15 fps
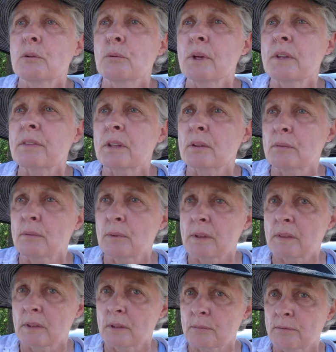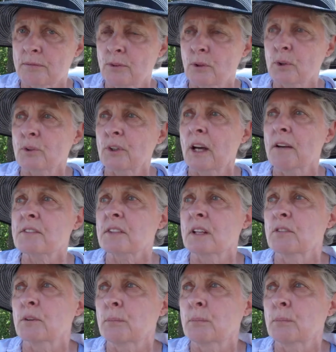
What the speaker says: with the photographs of